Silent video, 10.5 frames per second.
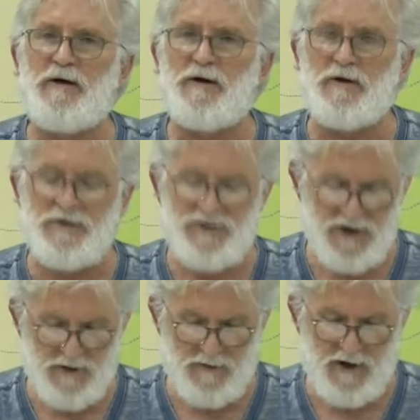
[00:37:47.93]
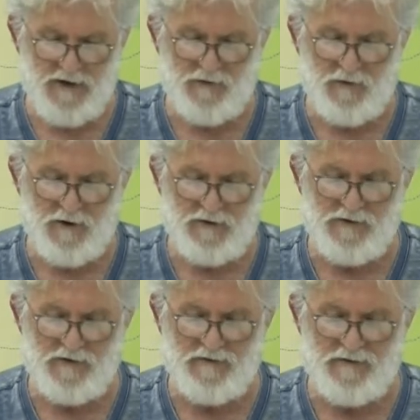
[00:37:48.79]
are Jeremiah's words
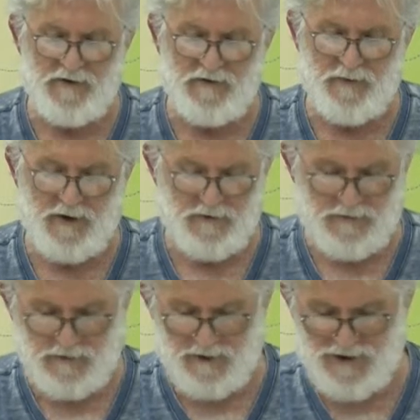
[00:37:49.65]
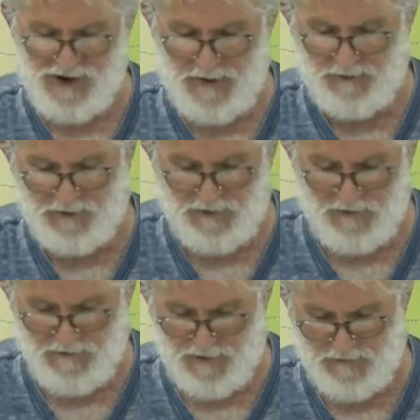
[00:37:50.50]
in the first person. Look at chapter 2,
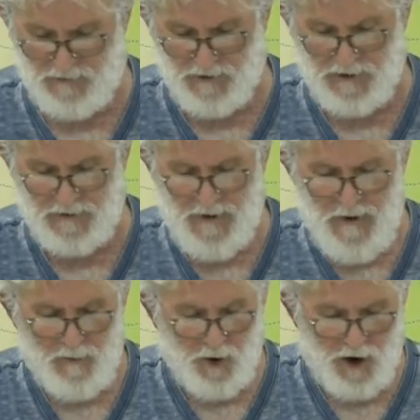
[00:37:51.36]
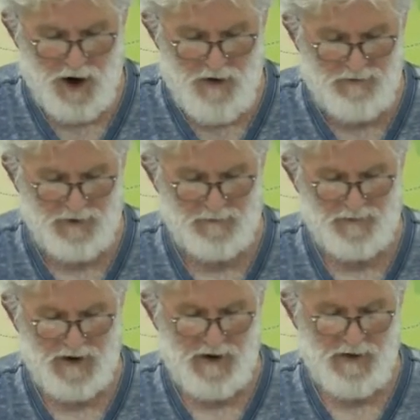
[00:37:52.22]
verse 1. "Moreover,
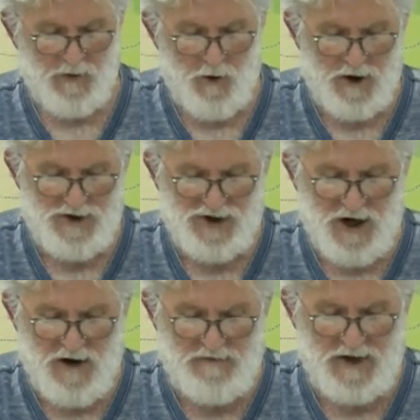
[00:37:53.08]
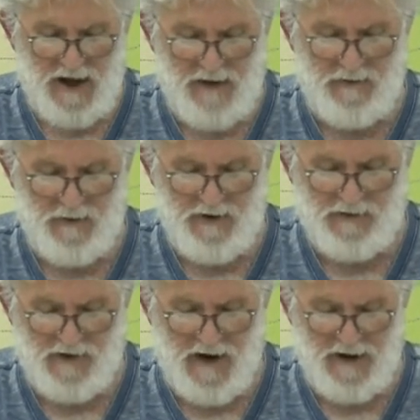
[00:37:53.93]
the word of Jehovah came to me,
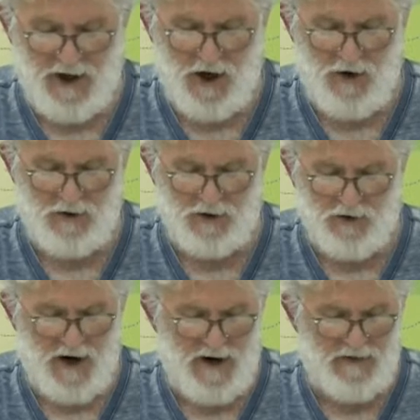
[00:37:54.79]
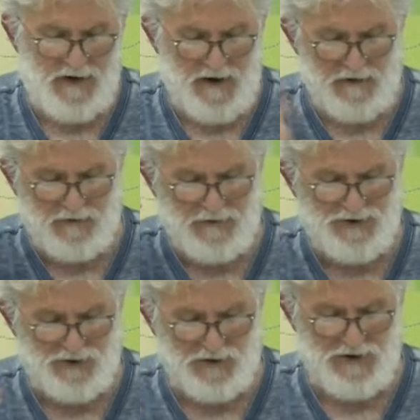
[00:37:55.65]
saying, Go and cry in the ears of
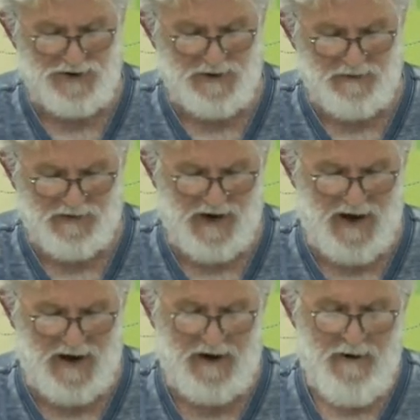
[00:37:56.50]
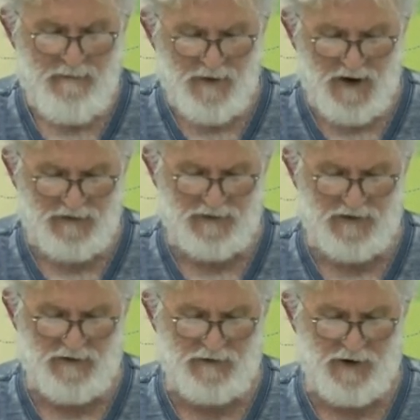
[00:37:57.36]
Jerusalem, saying, Thus
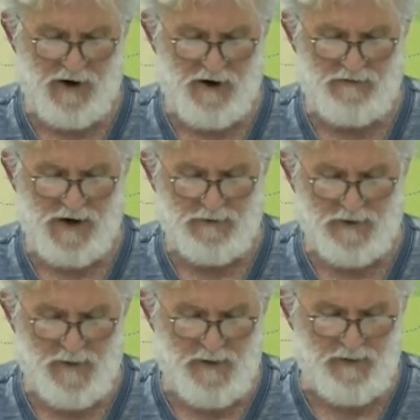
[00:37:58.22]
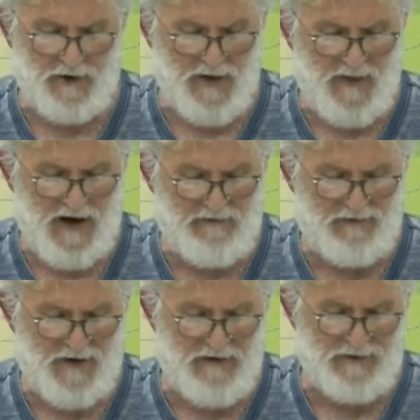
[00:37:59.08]
says Jehovah, I remember in thy favor the